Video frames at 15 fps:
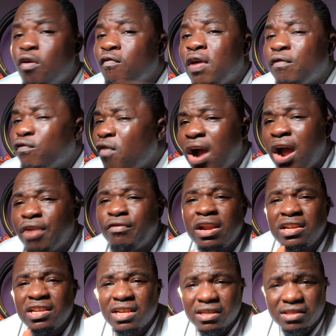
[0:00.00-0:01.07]
Over
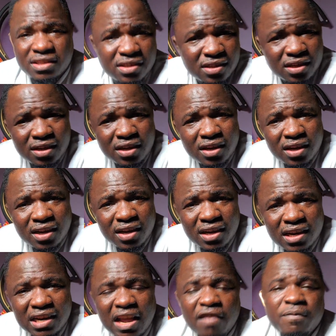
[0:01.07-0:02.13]
400 years,
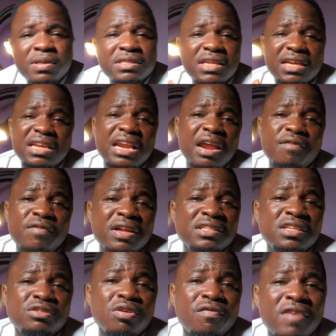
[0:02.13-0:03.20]
they have been taking
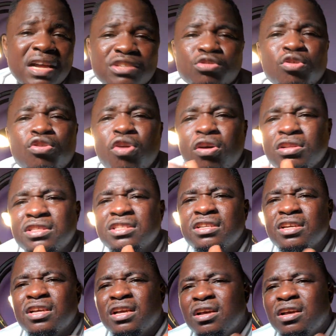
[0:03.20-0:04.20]
advantage of us. So don't